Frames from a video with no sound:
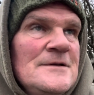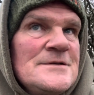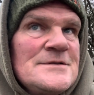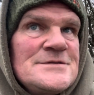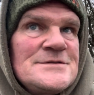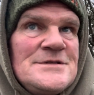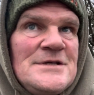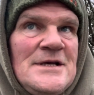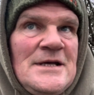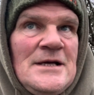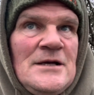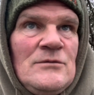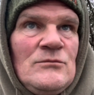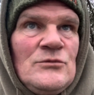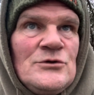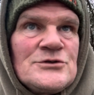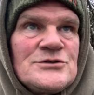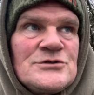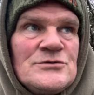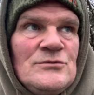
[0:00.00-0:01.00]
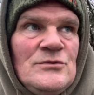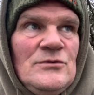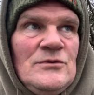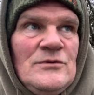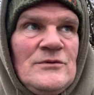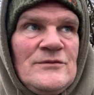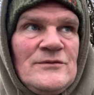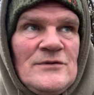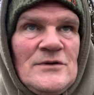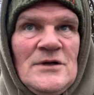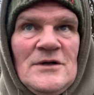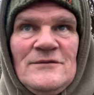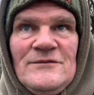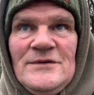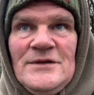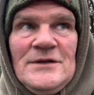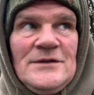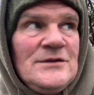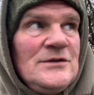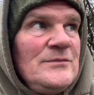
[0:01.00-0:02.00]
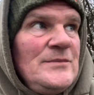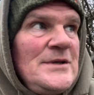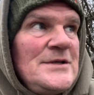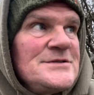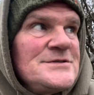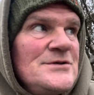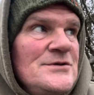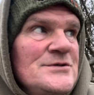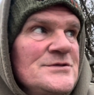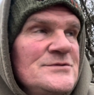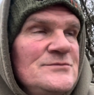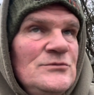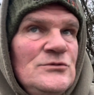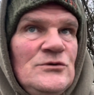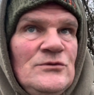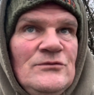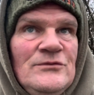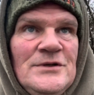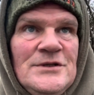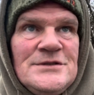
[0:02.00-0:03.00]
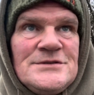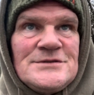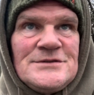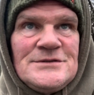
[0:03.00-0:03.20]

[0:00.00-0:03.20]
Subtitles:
sit out and watch the water for half hour, and I better tie some more rigs